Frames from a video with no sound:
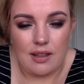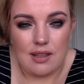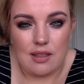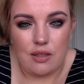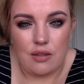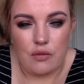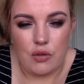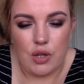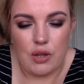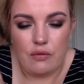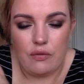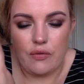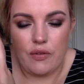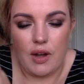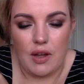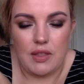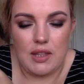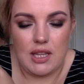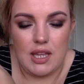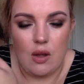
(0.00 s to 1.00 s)
If you
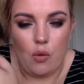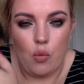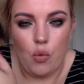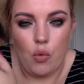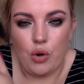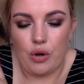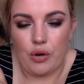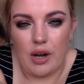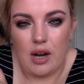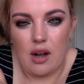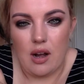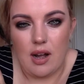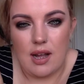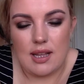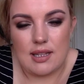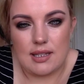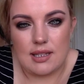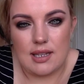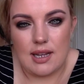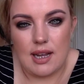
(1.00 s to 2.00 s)
find that you get watery
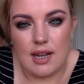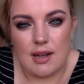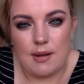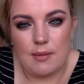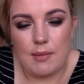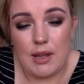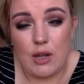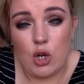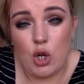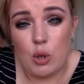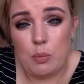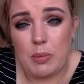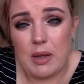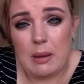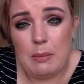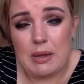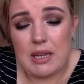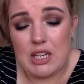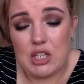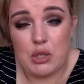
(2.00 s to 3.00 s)
eyes, it could
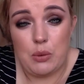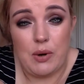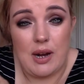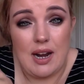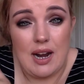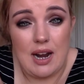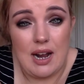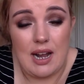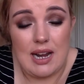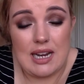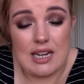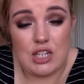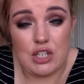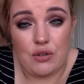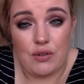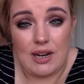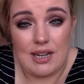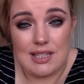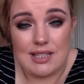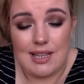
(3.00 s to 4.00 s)
be because you are in
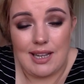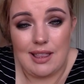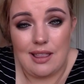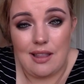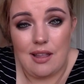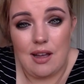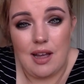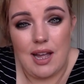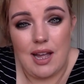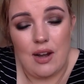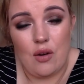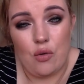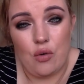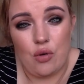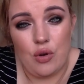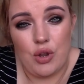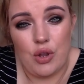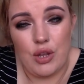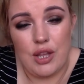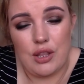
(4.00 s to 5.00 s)
direct sunlight
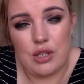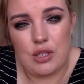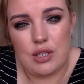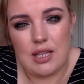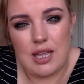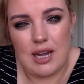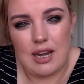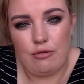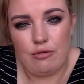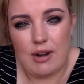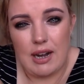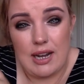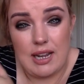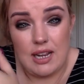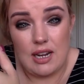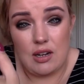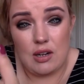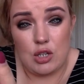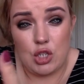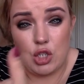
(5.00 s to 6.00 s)
or you're getting
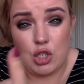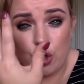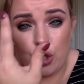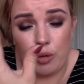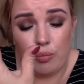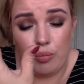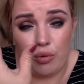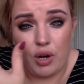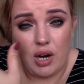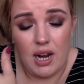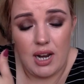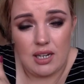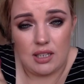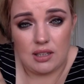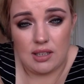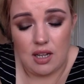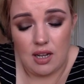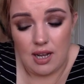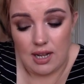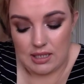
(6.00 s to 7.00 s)
ready in too bright
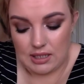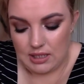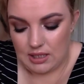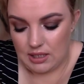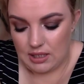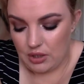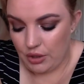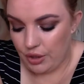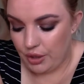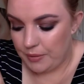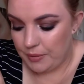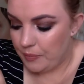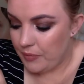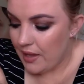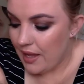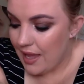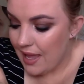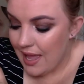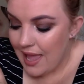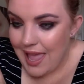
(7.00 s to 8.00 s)
lights. So
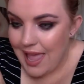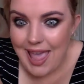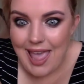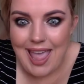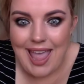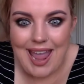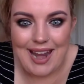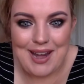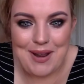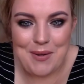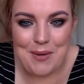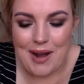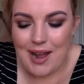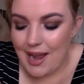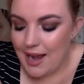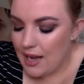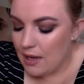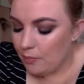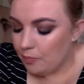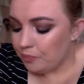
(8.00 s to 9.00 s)

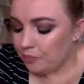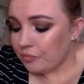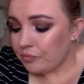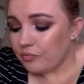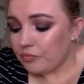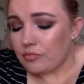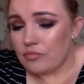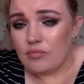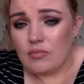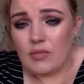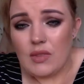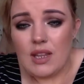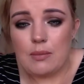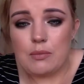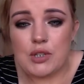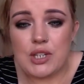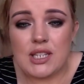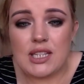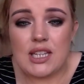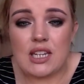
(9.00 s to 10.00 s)
anyway, I'm
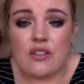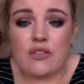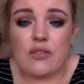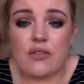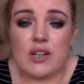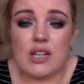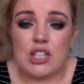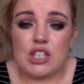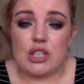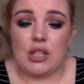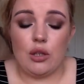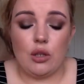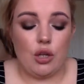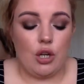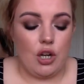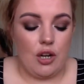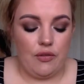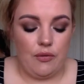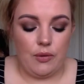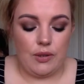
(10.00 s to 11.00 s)
just going to finish the look
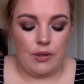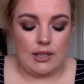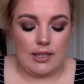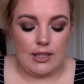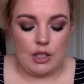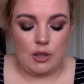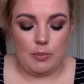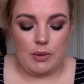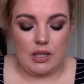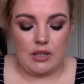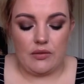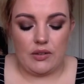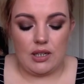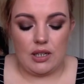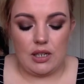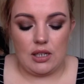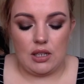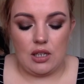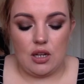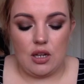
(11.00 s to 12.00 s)
off with a little bit of a
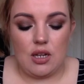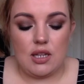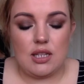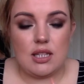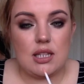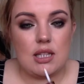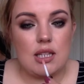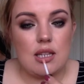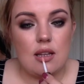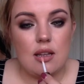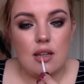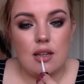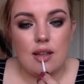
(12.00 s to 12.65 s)
gloss.